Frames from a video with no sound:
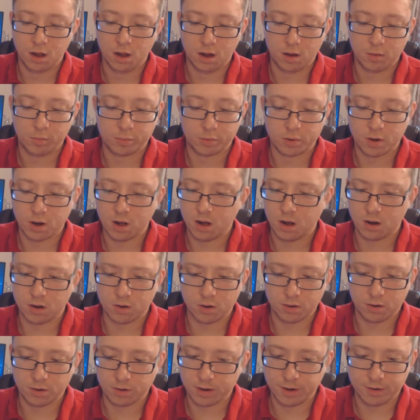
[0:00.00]
uh, bra
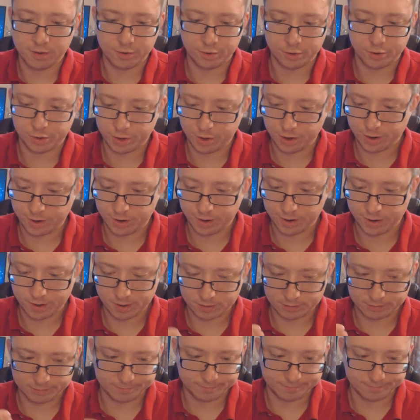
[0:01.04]
or undershirt
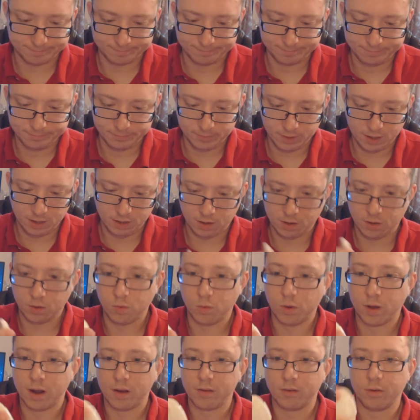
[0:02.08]
or you know
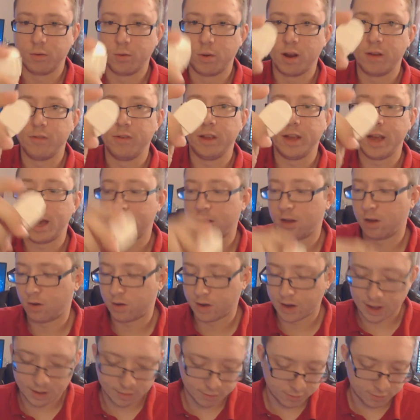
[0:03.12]
whatever whatever you got going